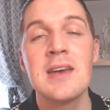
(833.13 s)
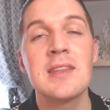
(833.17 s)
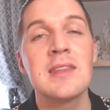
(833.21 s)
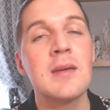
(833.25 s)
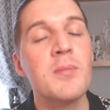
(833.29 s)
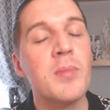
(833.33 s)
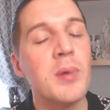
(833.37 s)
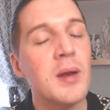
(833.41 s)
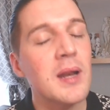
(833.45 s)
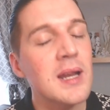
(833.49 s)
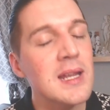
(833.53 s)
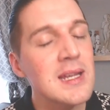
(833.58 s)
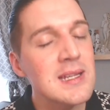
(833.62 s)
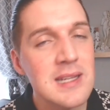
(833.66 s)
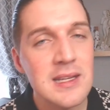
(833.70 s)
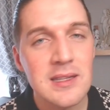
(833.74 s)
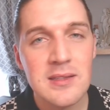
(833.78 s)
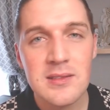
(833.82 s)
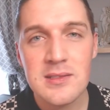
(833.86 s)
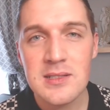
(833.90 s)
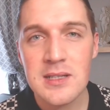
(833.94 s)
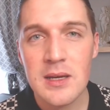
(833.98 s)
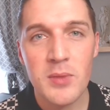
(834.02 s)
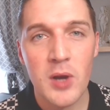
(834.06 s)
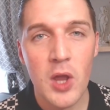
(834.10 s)
then please leave
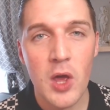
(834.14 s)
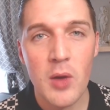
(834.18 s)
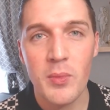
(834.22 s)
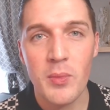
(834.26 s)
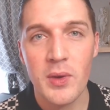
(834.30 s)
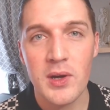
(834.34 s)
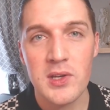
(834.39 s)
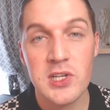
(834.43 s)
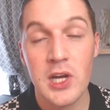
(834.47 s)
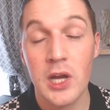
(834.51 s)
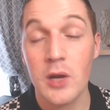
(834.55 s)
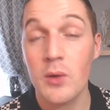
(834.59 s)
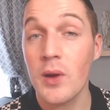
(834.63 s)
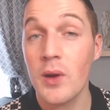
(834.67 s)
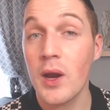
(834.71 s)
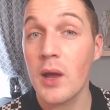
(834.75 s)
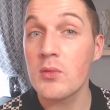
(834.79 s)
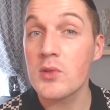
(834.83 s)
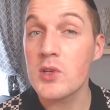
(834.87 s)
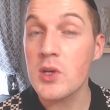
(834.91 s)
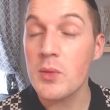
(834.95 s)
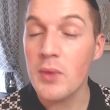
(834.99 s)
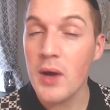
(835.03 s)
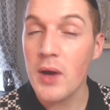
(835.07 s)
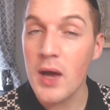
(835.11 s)
them down below on my channel and I
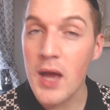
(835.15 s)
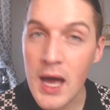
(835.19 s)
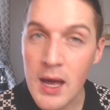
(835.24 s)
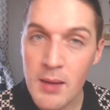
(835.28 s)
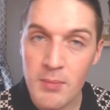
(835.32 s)
will do my